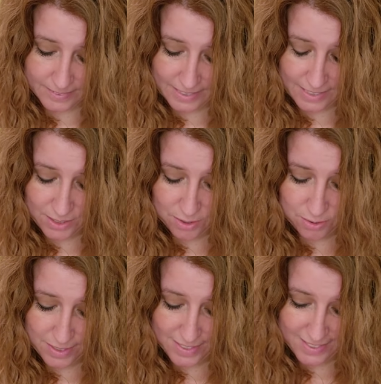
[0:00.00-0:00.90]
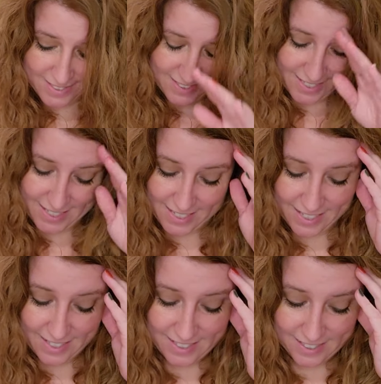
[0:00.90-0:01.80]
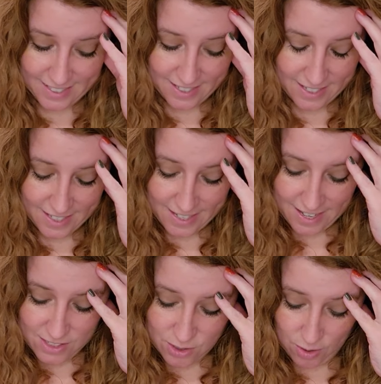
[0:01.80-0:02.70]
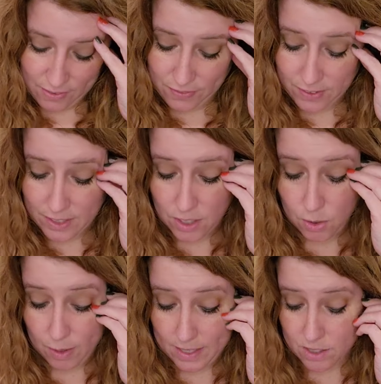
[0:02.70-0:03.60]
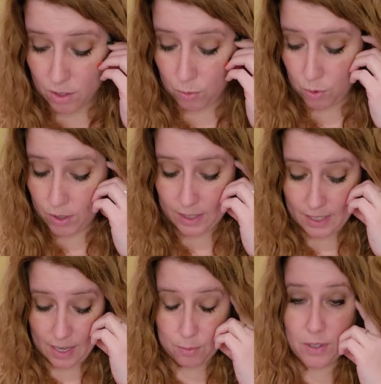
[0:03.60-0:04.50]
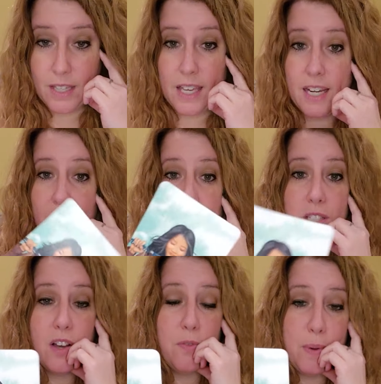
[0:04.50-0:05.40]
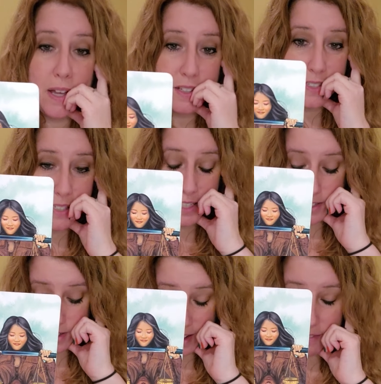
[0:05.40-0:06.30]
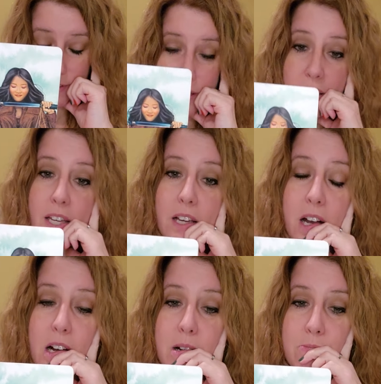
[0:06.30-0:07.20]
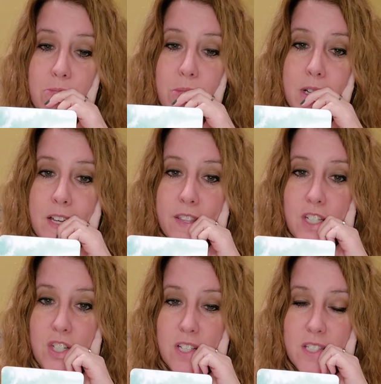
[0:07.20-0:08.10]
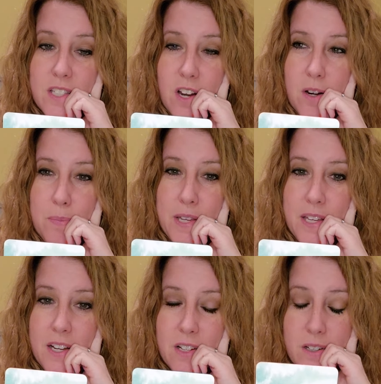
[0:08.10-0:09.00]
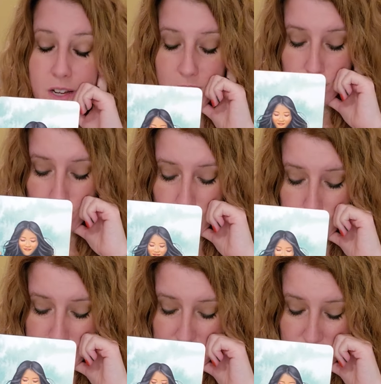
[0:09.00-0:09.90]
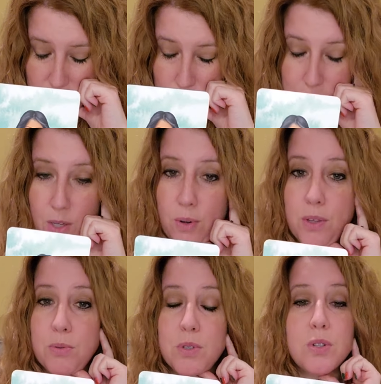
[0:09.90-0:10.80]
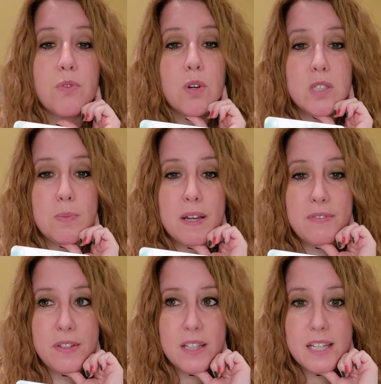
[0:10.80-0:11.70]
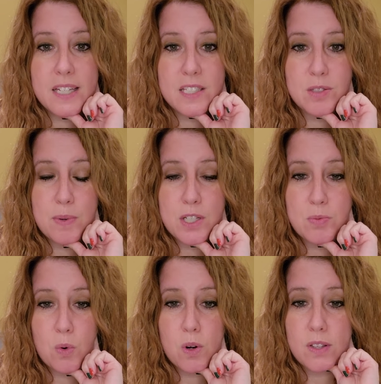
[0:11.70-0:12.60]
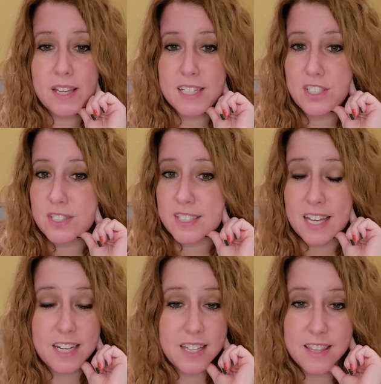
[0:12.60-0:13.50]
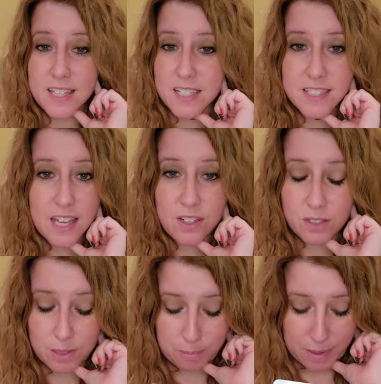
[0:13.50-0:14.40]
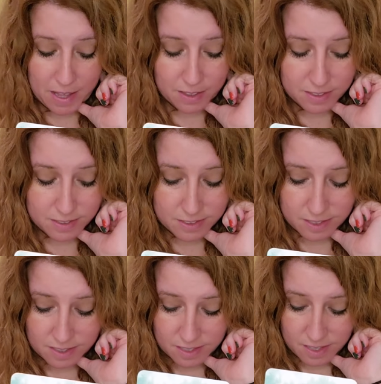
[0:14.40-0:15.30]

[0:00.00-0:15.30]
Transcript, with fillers: interesting. So I feel like you guys are working on really getting yourself balanced here. I feel like um, the justice card being here, you could potentially be going through a divorce, but I feel like it is much more like just getting things settled and balanced.